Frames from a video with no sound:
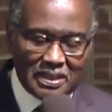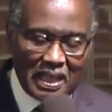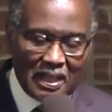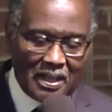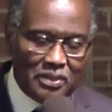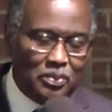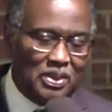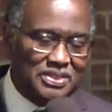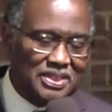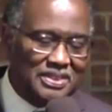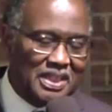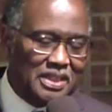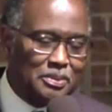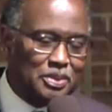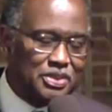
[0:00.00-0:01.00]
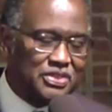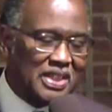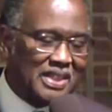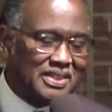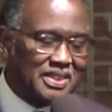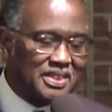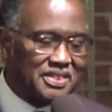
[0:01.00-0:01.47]
Now, it wasn't that he was
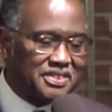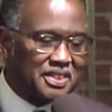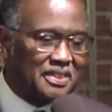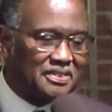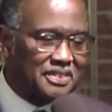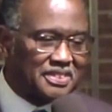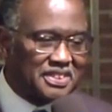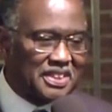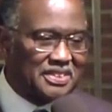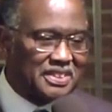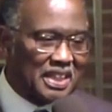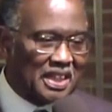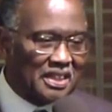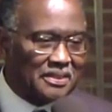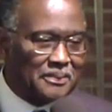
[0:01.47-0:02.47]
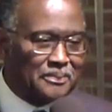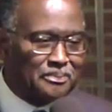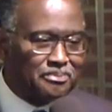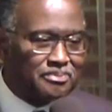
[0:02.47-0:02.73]
trying to insult the Gentile.